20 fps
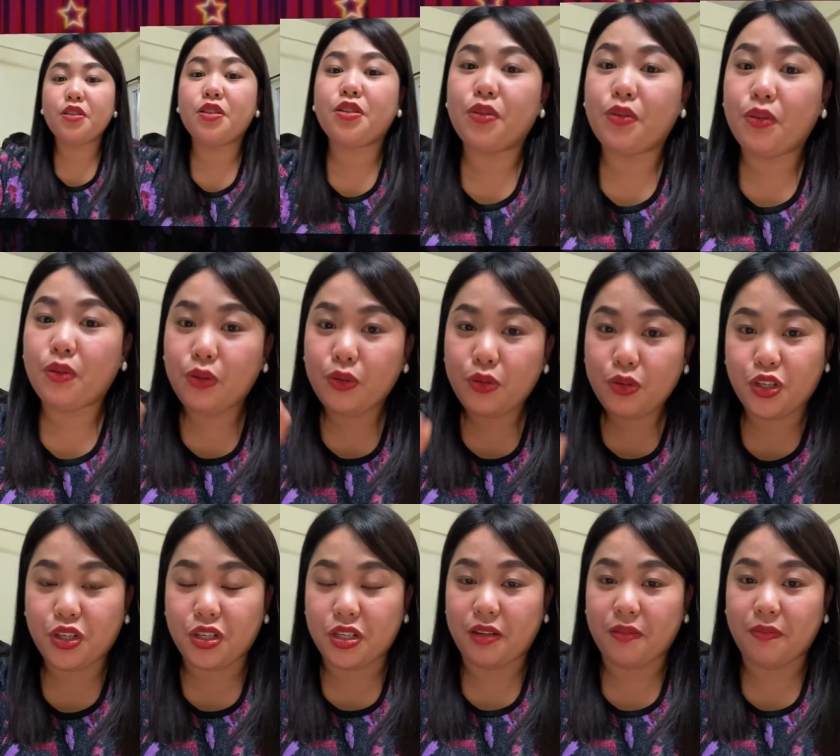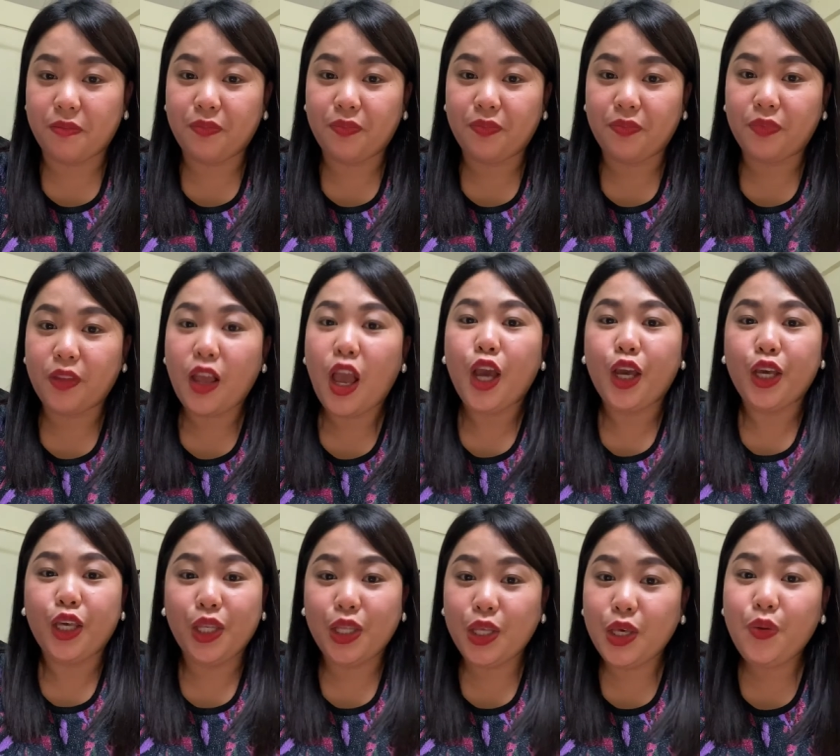solution.
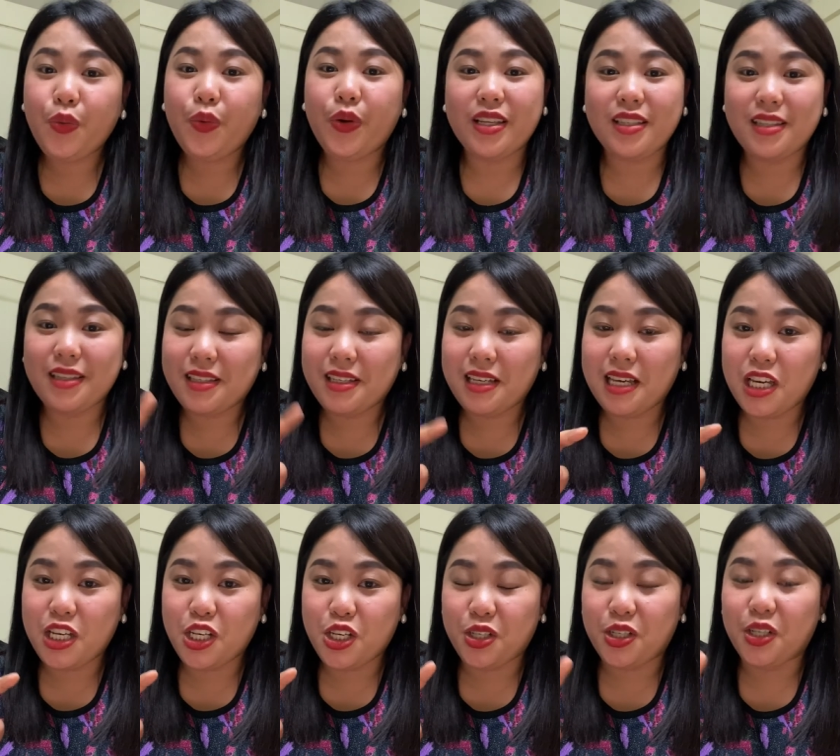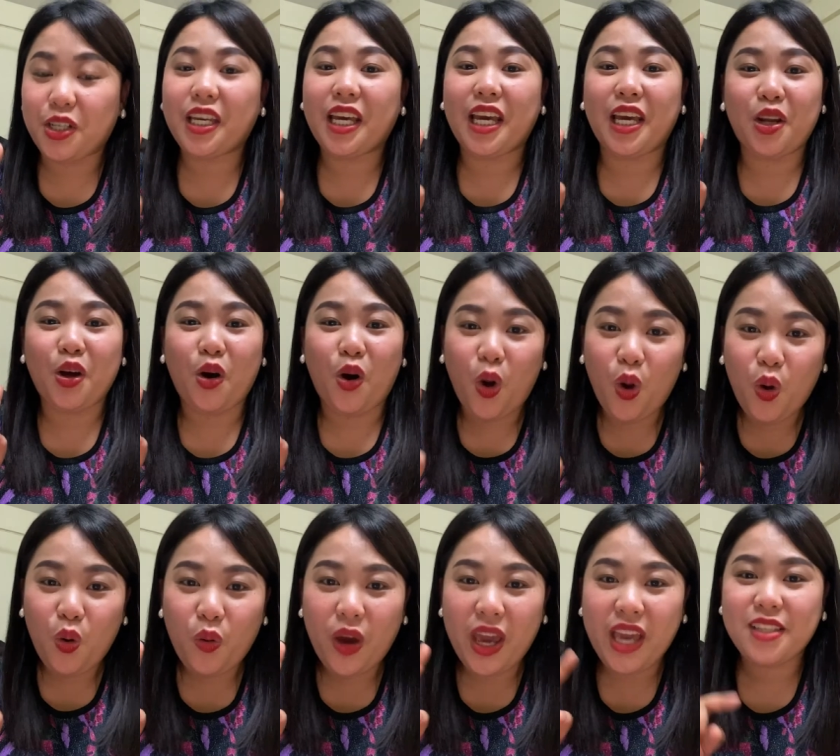You as a teacher can
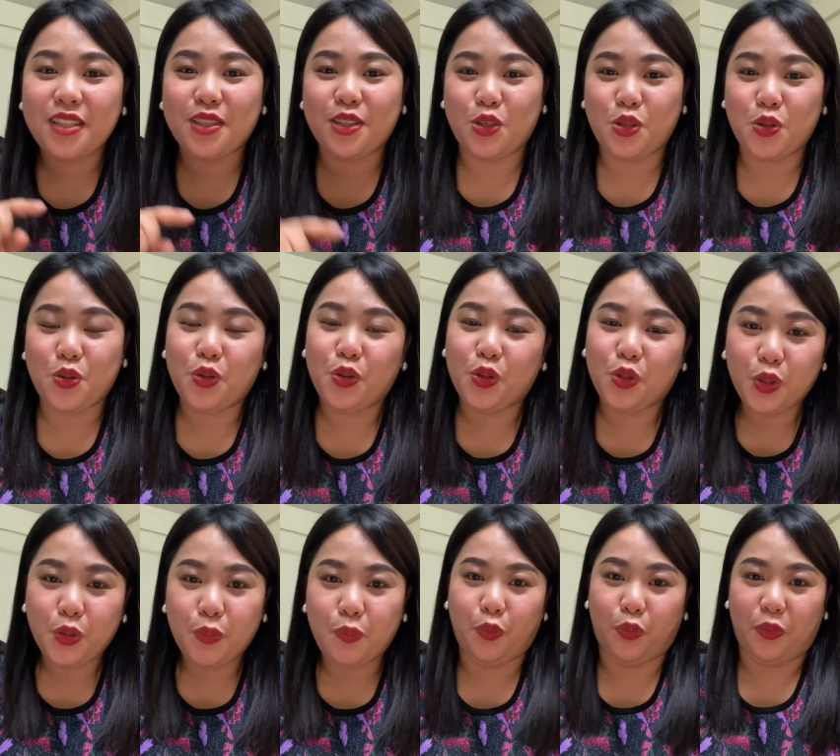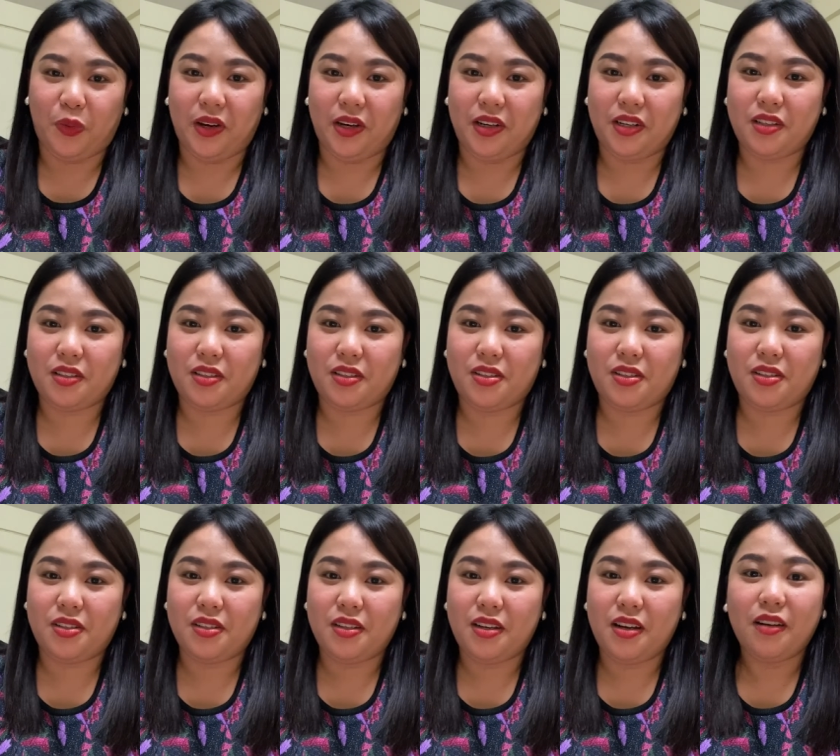always do group
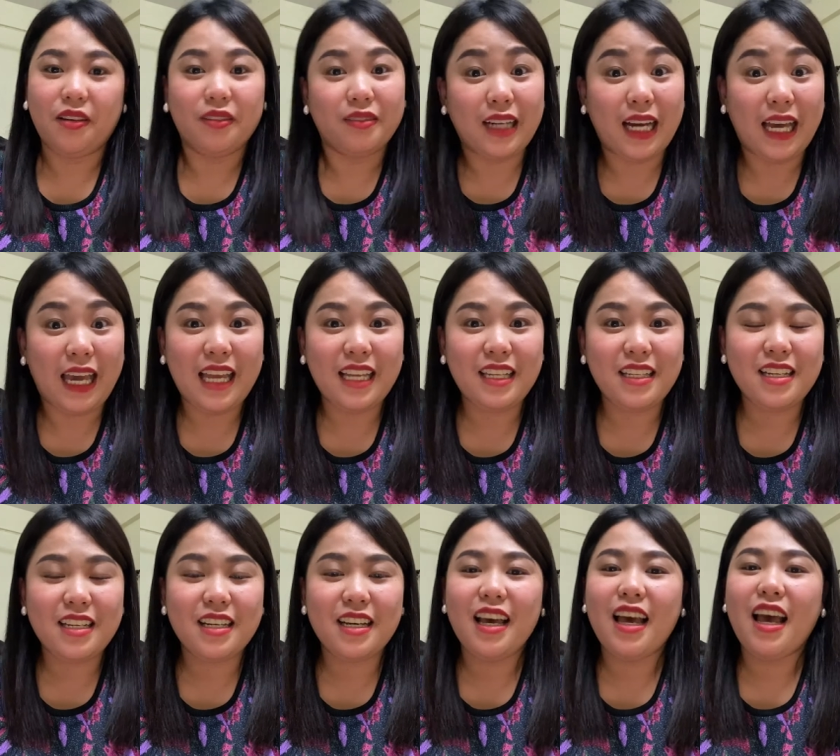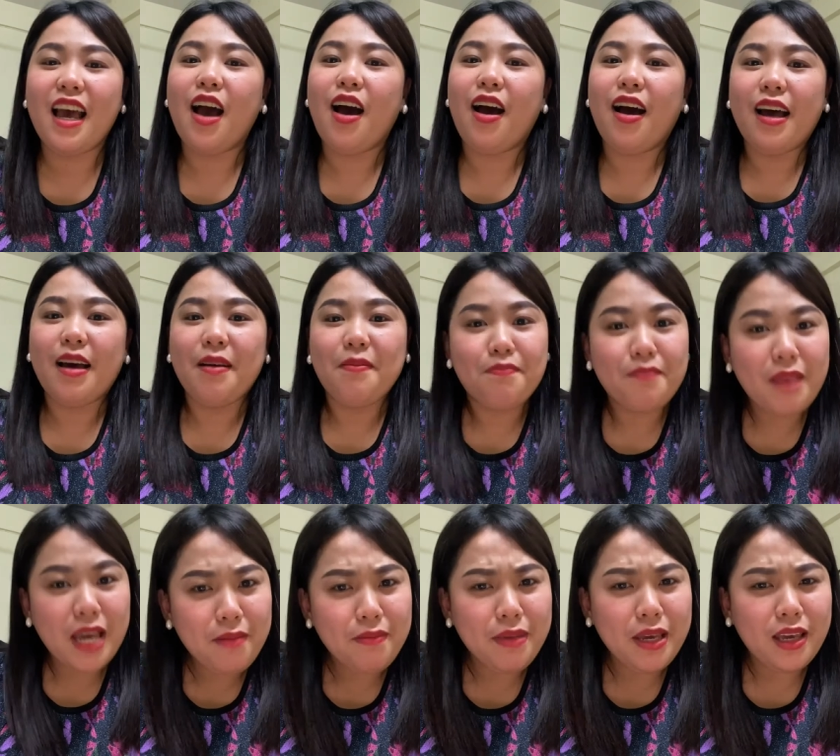works, right?
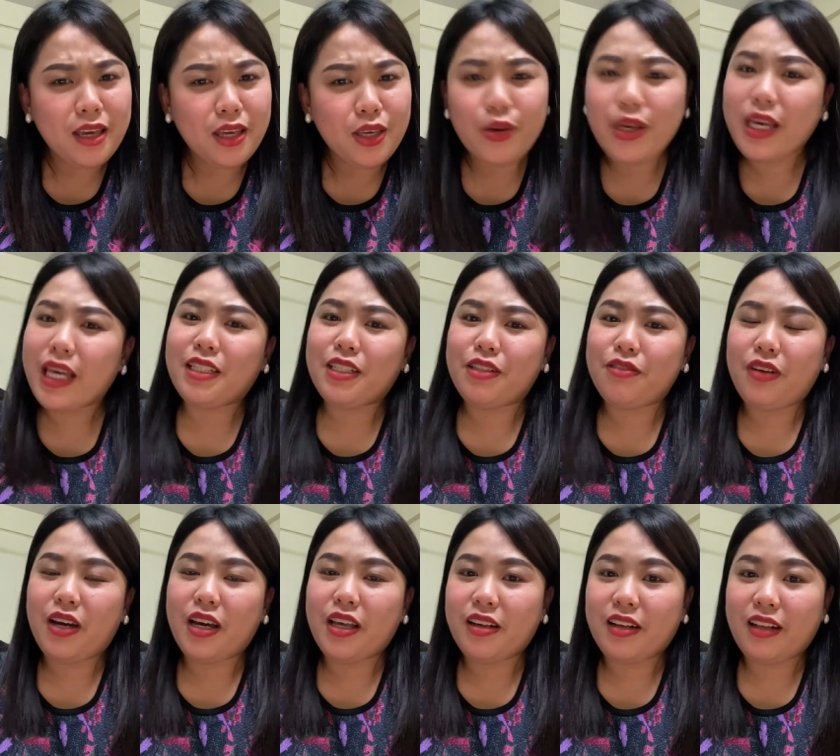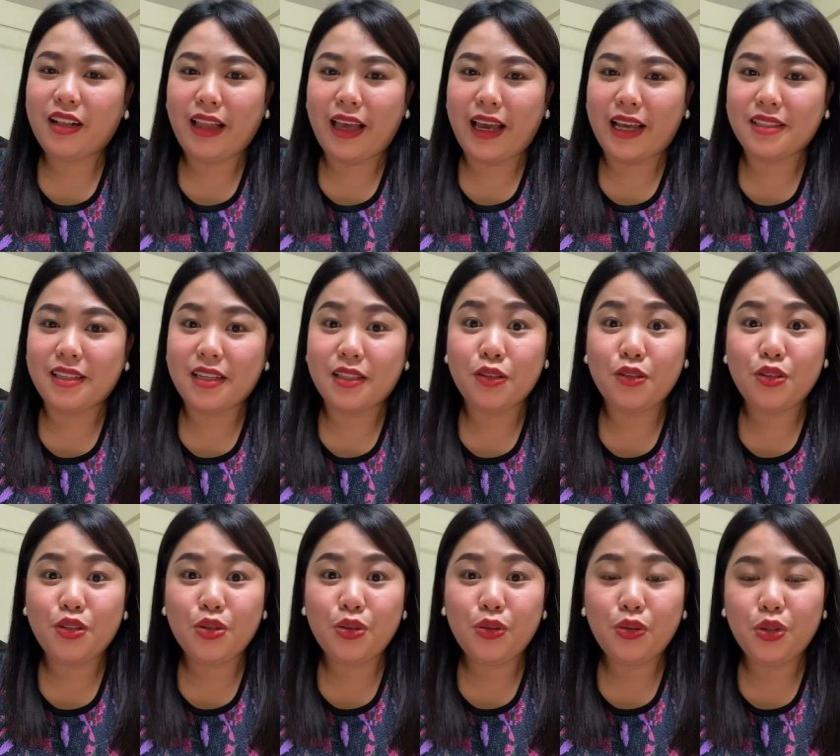Maybe you can divide a class into
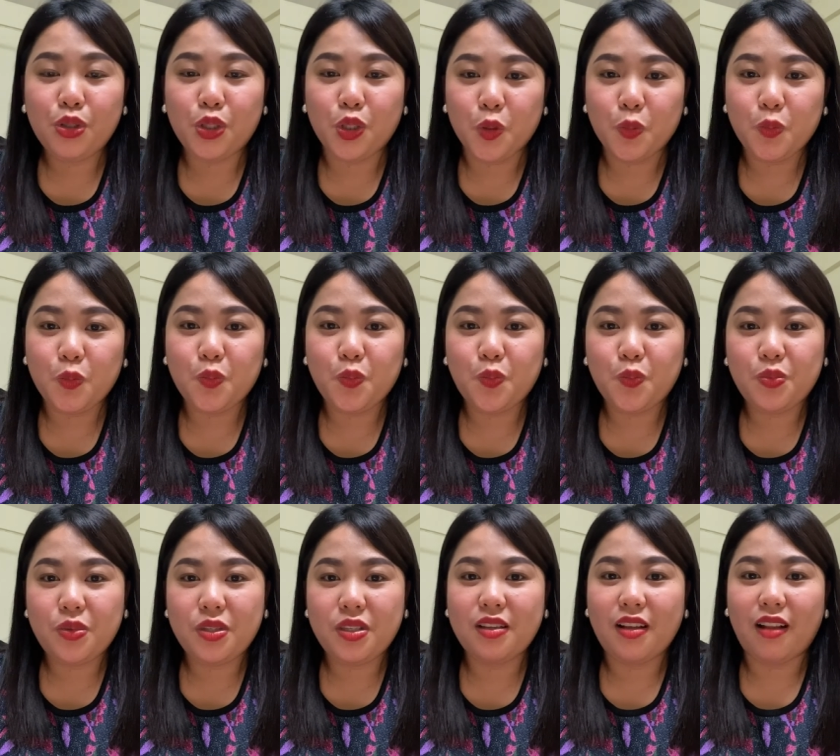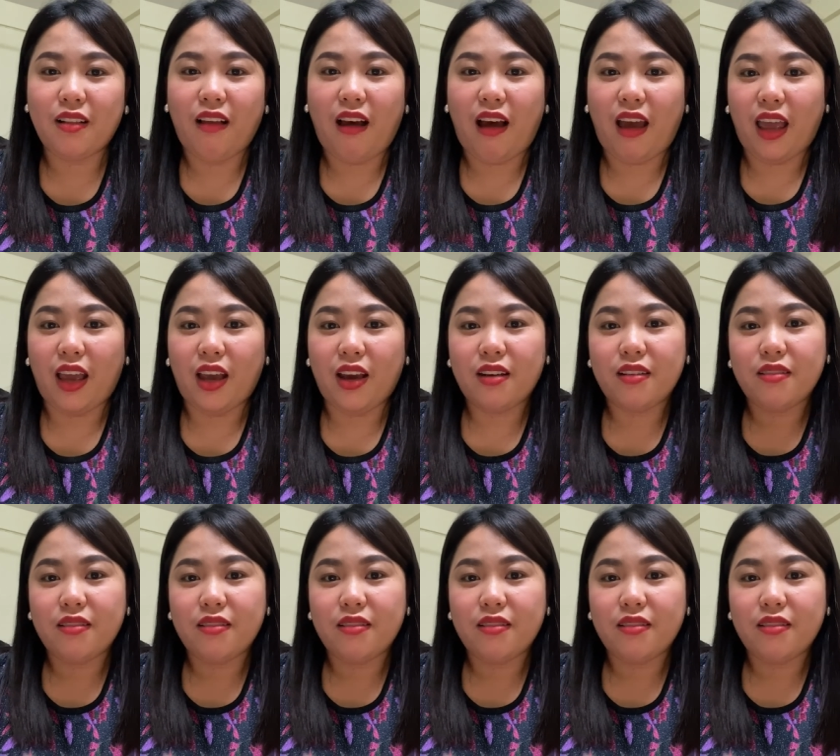two groups, like